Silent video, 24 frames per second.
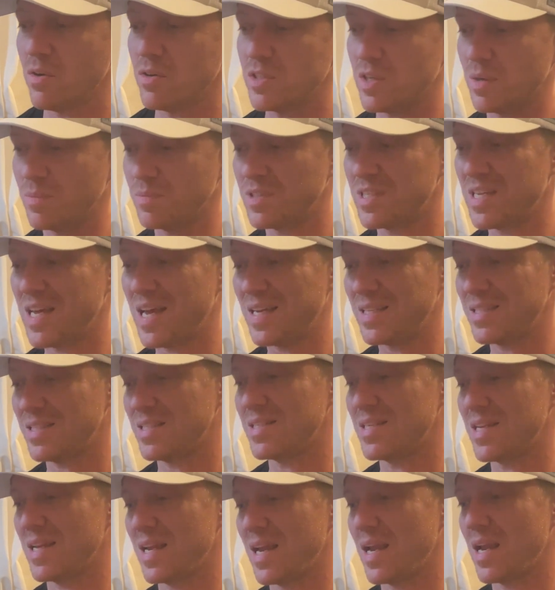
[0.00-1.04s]
is I'm
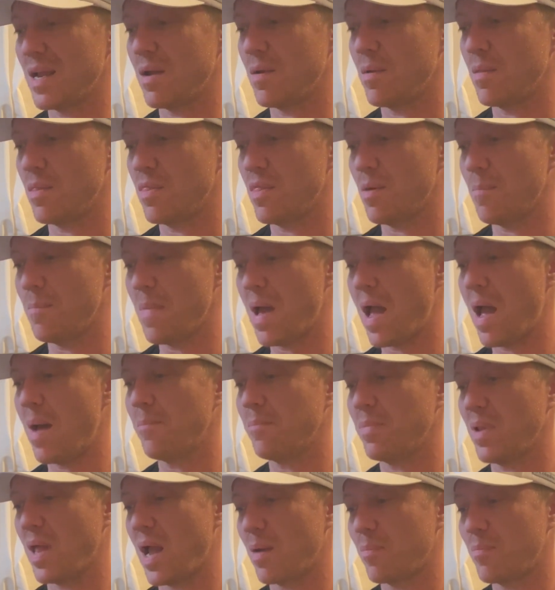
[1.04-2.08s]
testing the matte
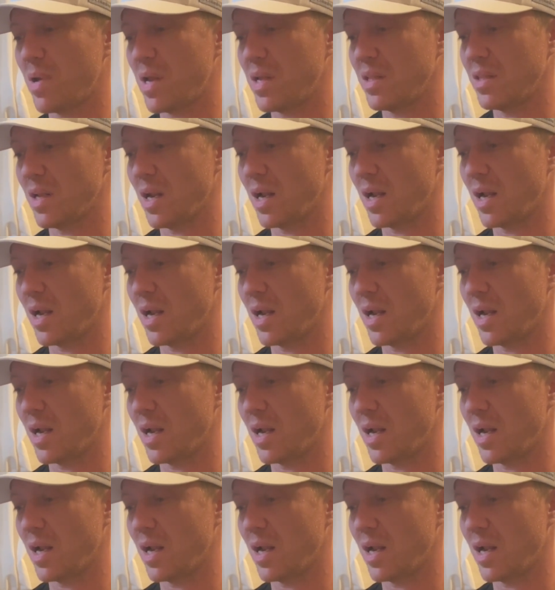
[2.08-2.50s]
black paint that I